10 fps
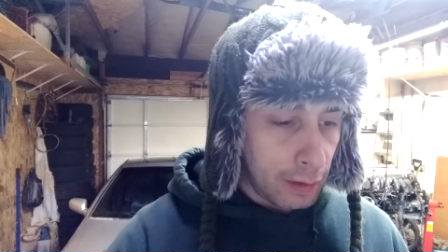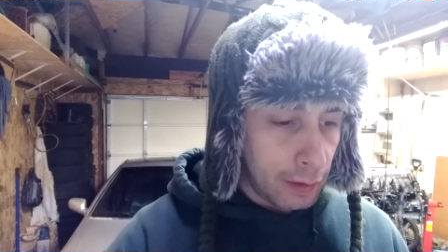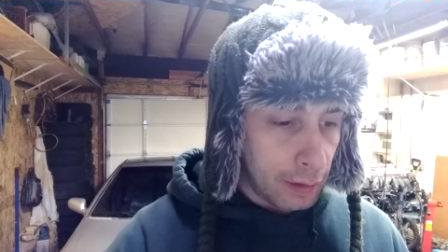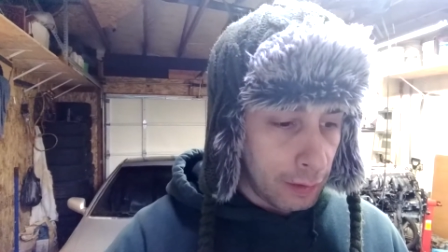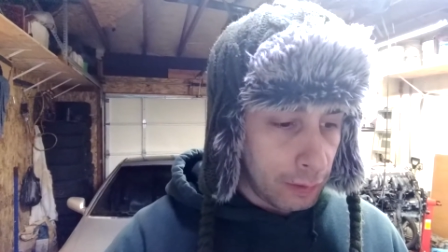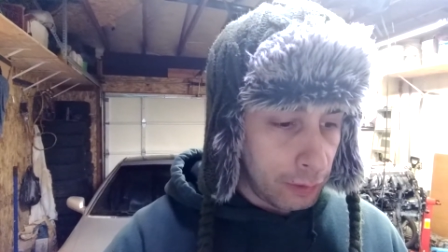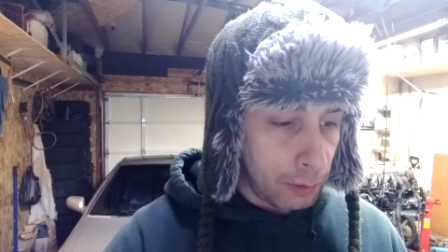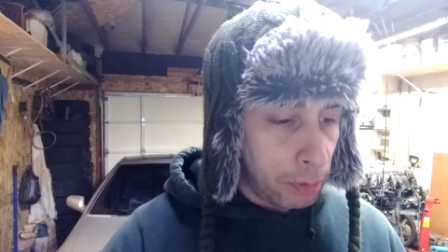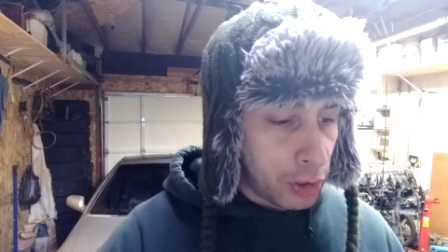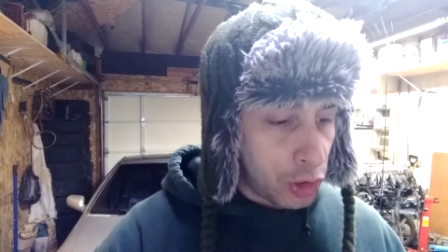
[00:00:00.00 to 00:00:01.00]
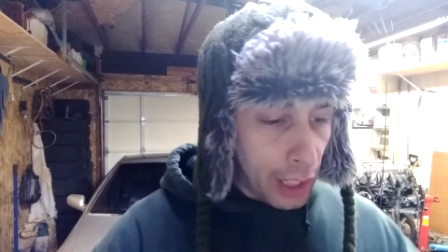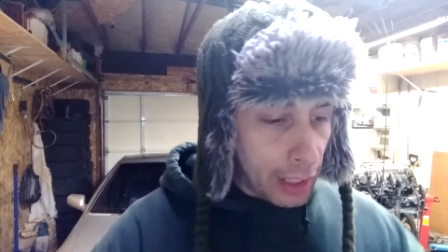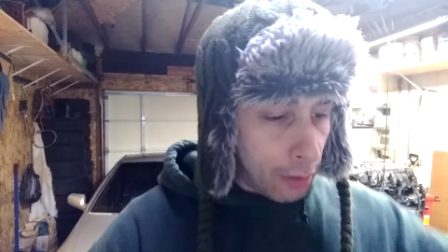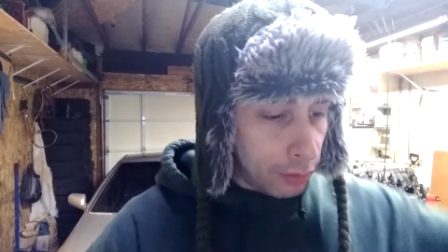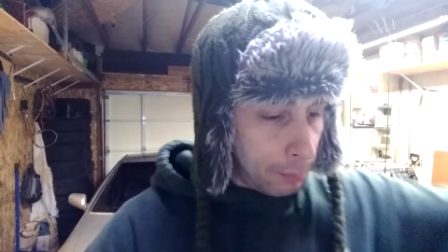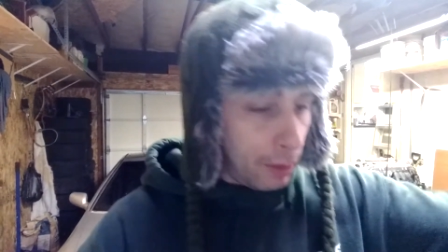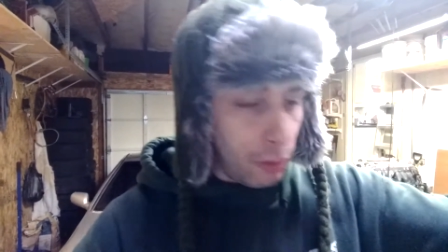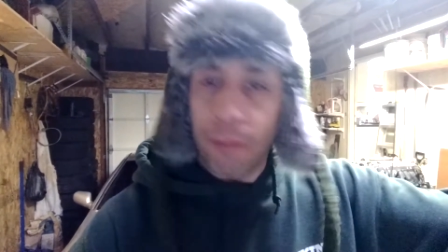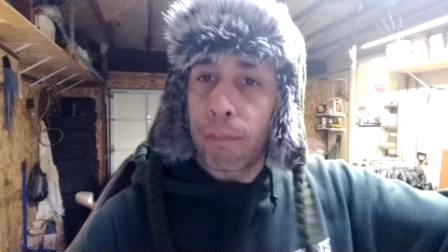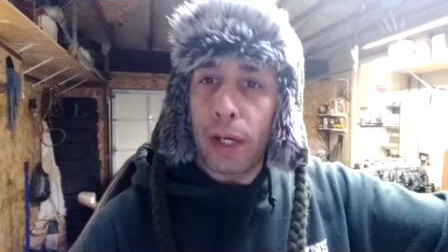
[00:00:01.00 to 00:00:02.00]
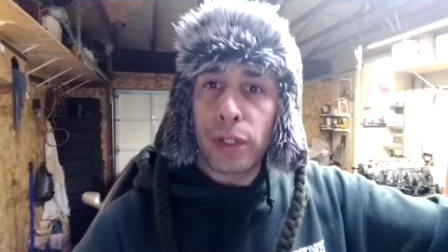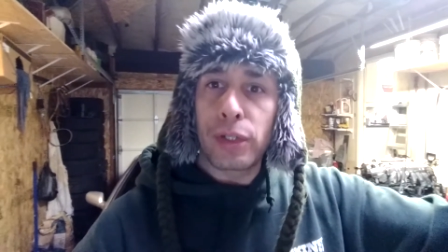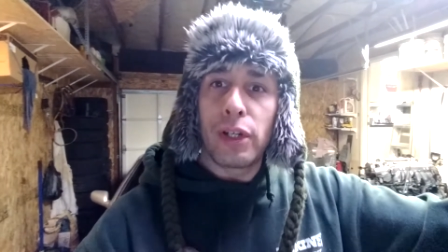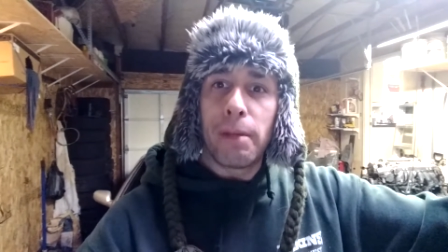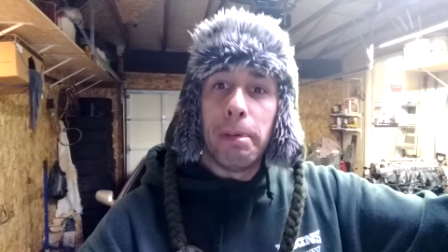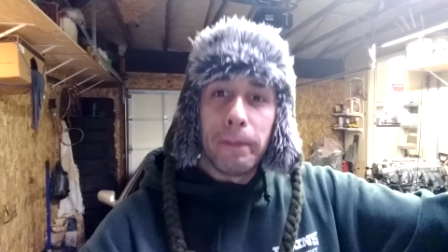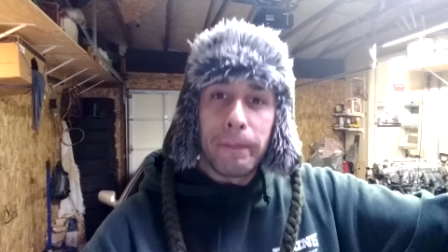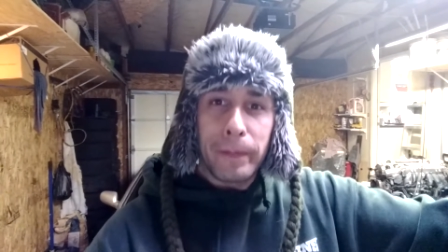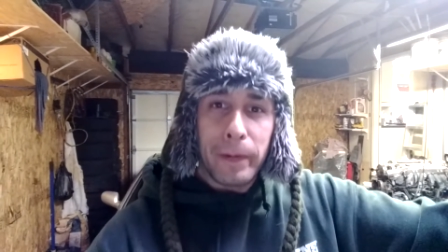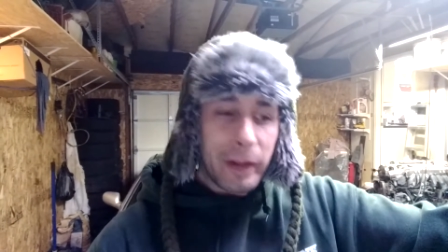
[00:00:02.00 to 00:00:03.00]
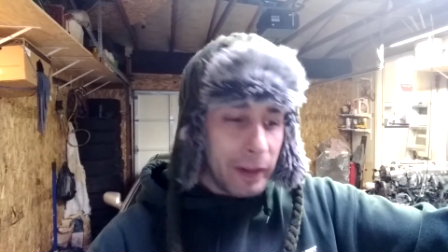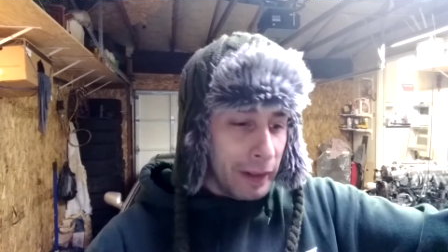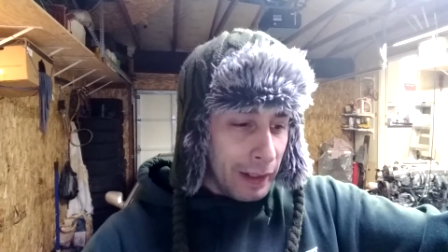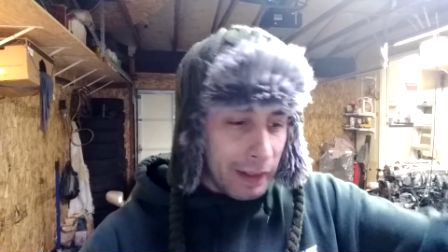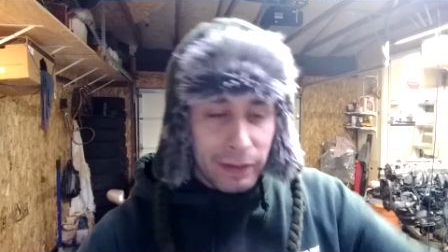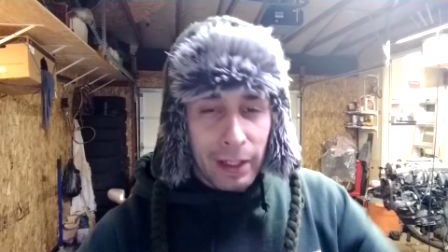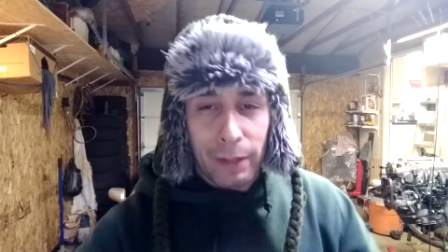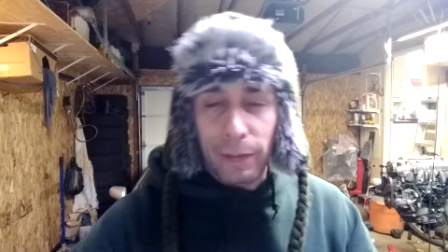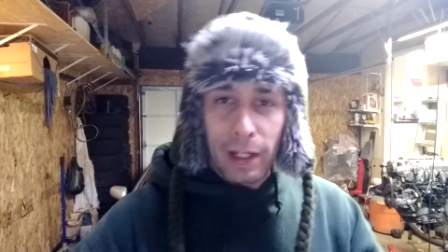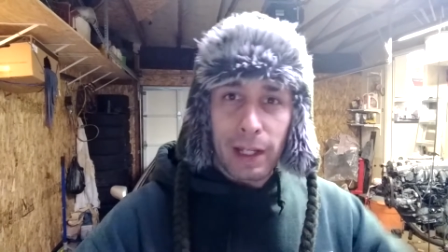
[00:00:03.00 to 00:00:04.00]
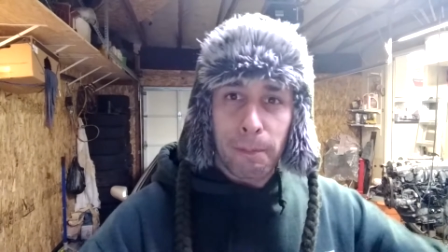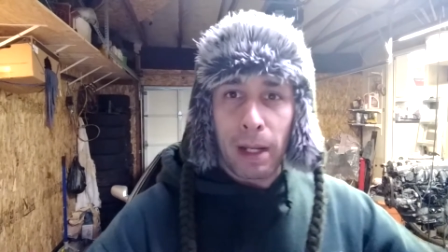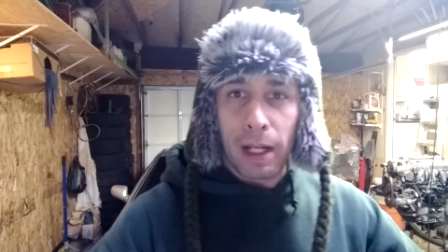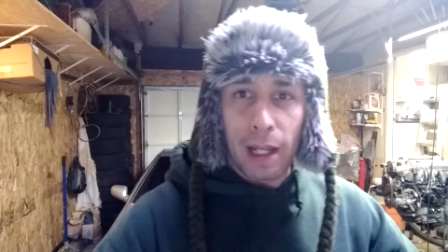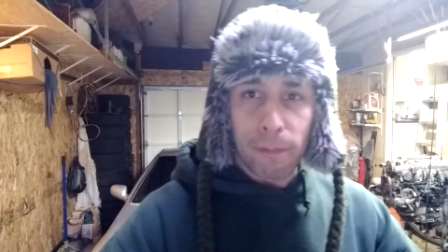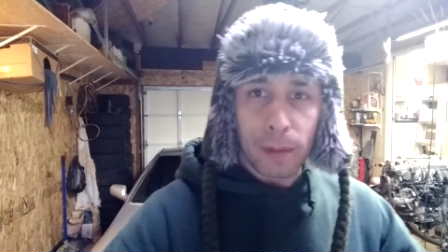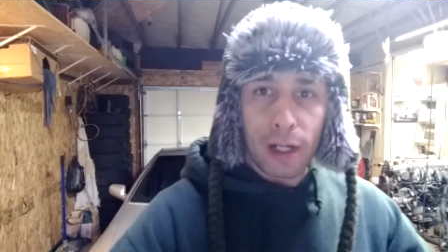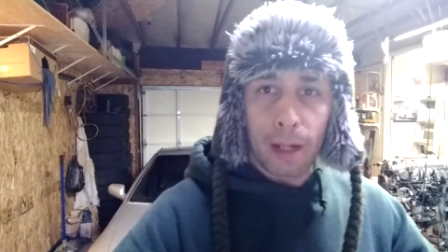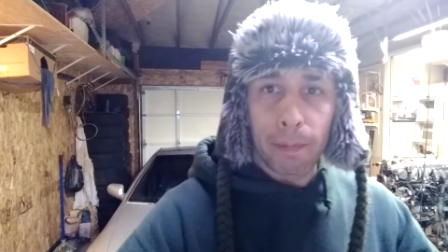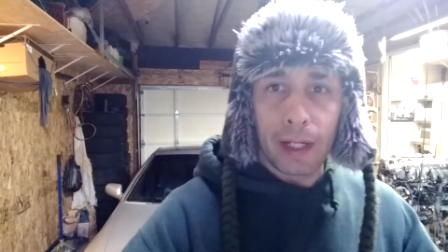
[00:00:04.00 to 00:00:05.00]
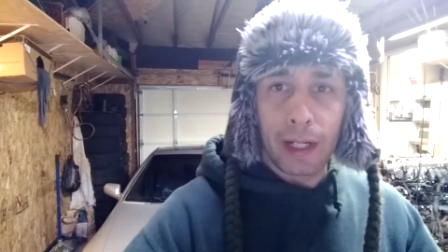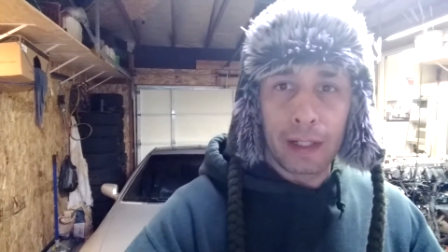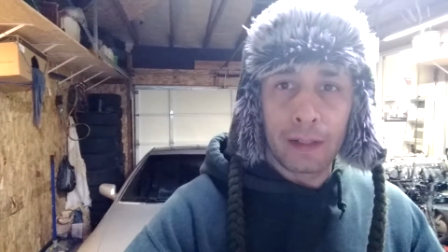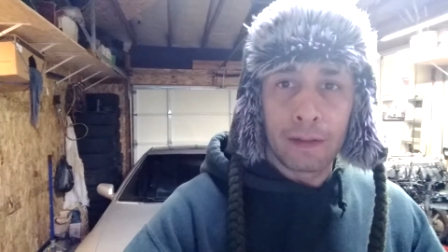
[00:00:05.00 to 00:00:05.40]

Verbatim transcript: Uh, so big shout out to my little compression on number four. Thanks for making my life more complicated.